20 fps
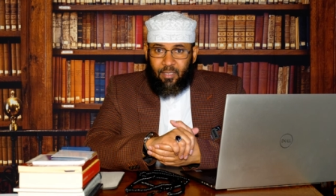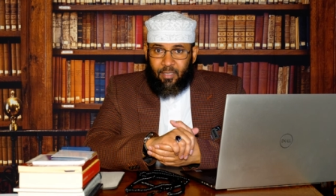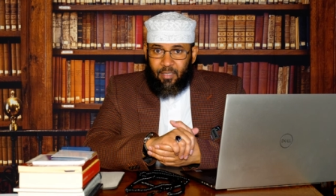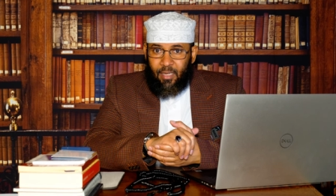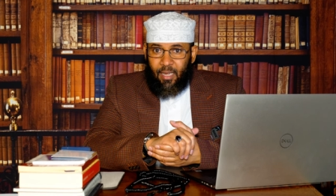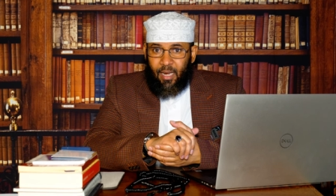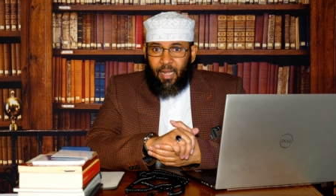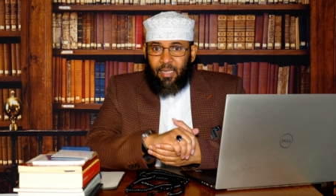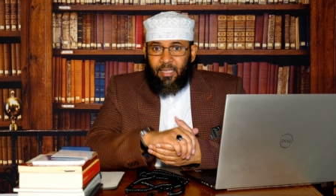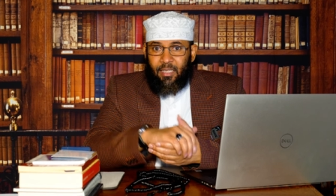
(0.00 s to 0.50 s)

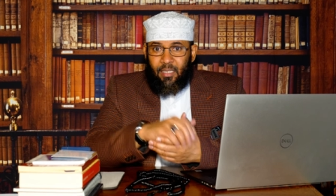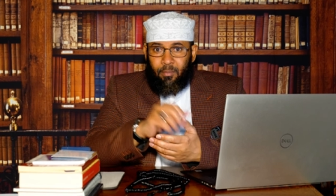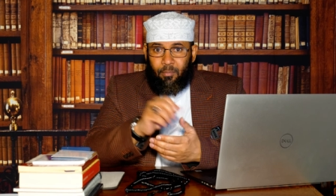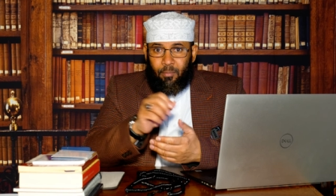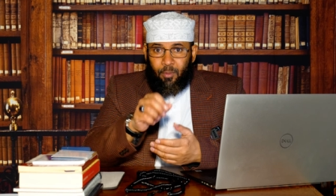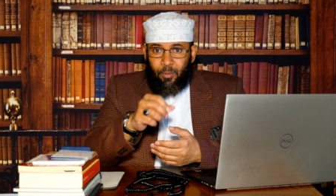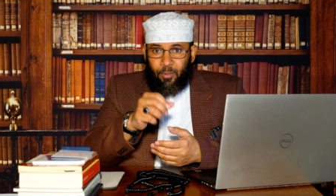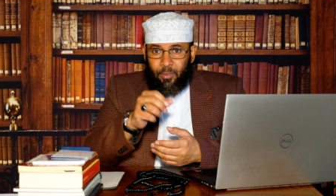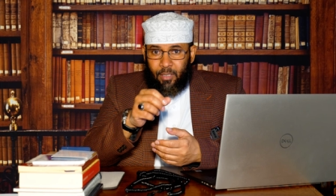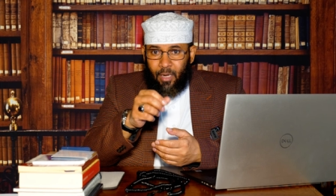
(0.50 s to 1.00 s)
talasim
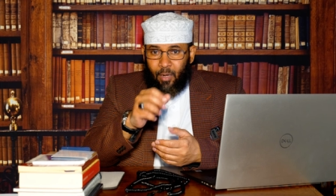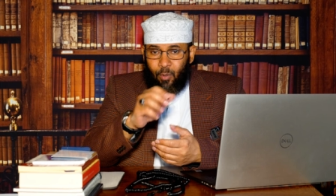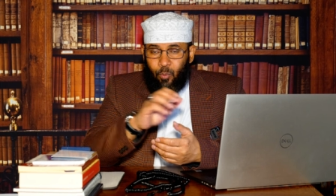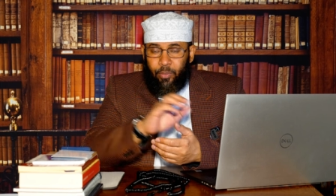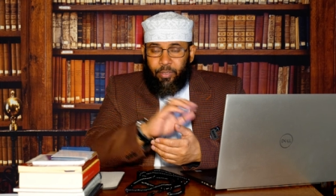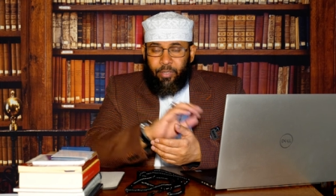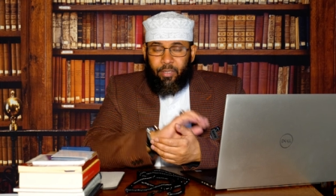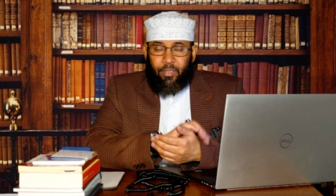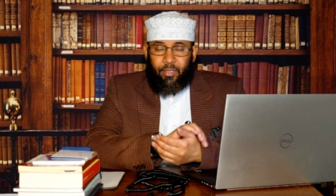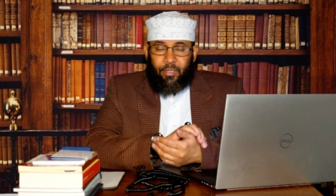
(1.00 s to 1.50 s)
or
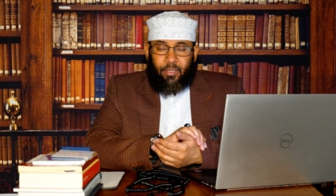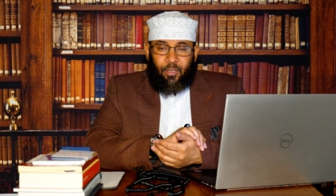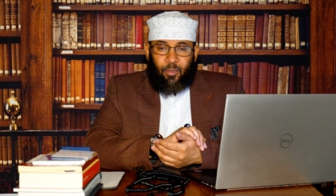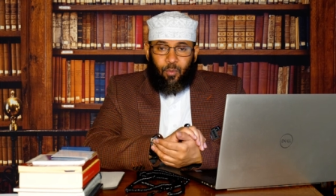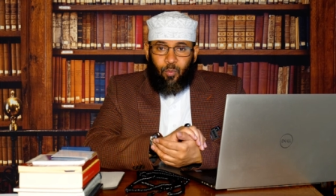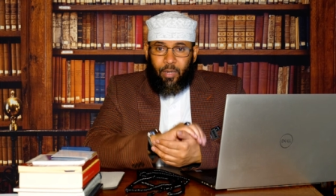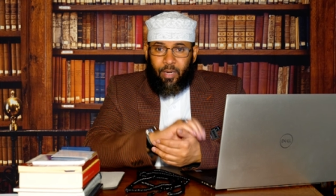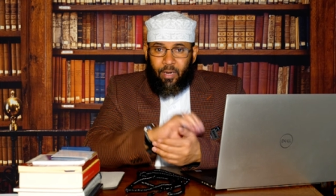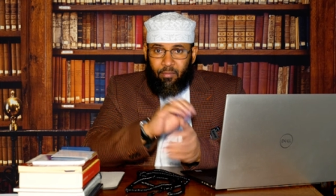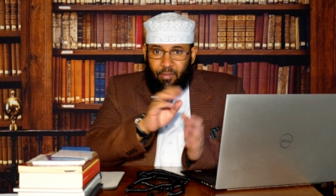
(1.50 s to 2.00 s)
tawiz,
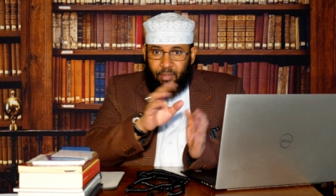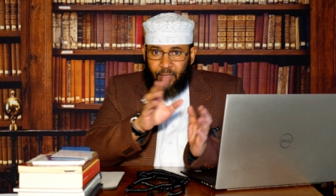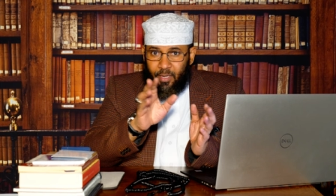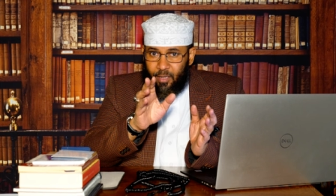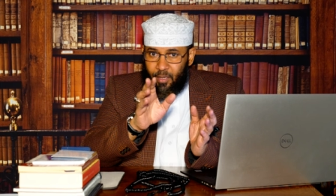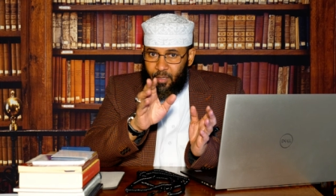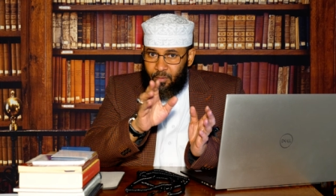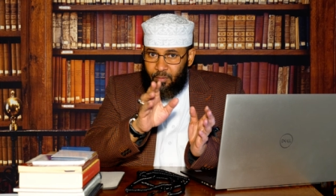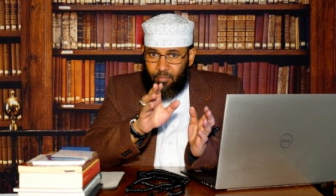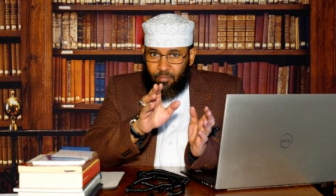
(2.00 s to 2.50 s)
whatever
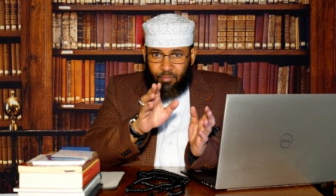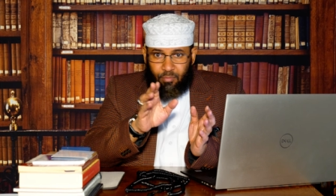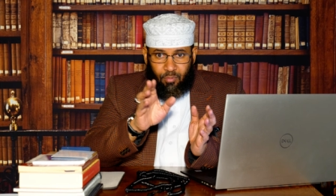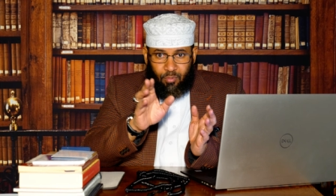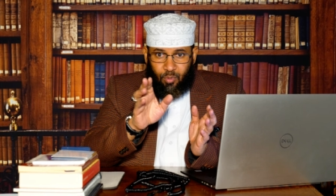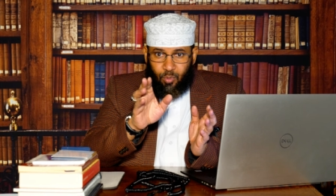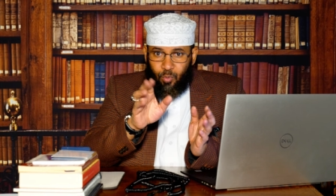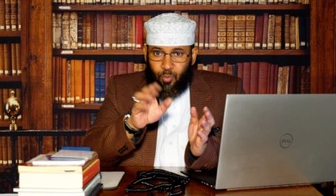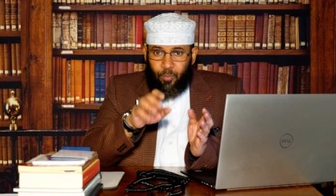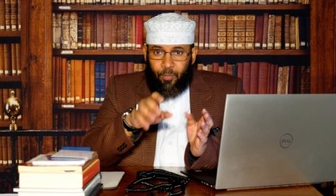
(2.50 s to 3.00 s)
they
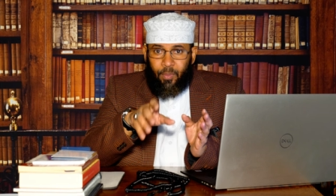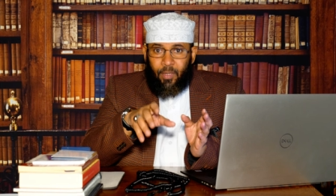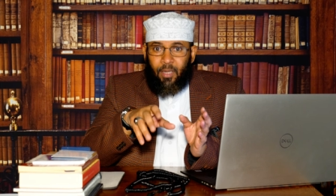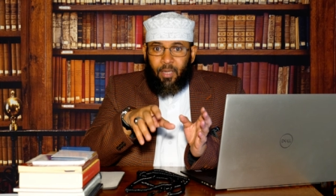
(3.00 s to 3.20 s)
do.